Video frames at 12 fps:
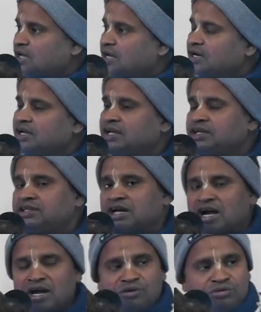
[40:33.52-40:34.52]
and his
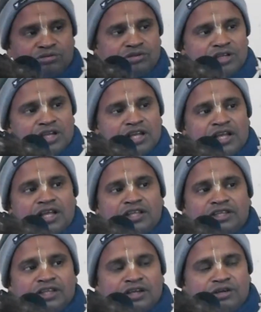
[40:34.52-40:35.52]
house
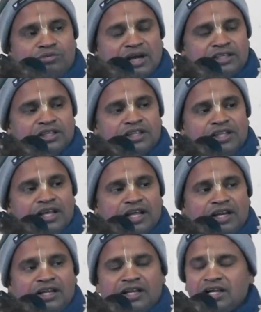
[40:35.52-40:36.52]
was
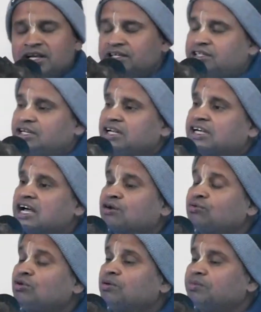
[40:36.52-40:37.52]
near
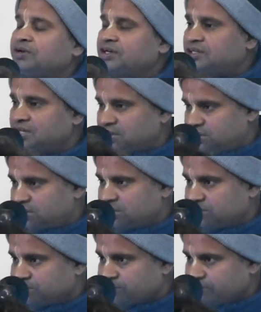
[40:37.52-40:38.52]
Srikakulam district,
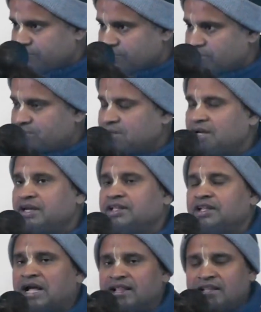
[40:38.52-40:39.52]
okay,
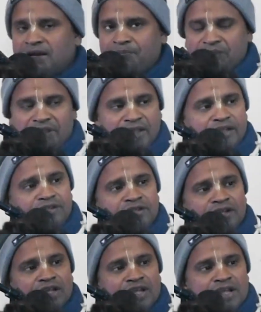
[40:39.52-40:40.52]
in Andhra Pradesh,
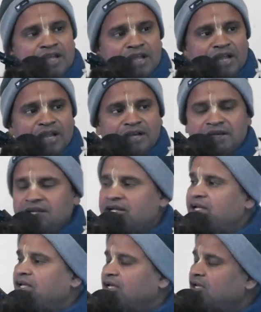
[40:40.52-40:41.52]
and
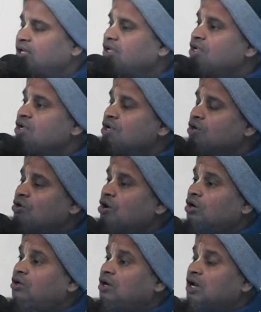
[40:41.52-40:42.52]
he
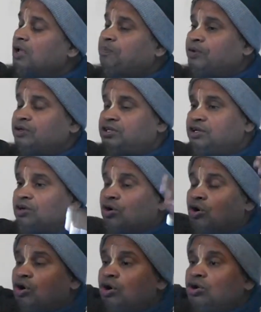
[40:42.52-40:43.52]
got leprosy
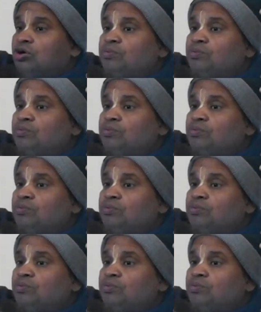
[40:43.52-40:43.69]
all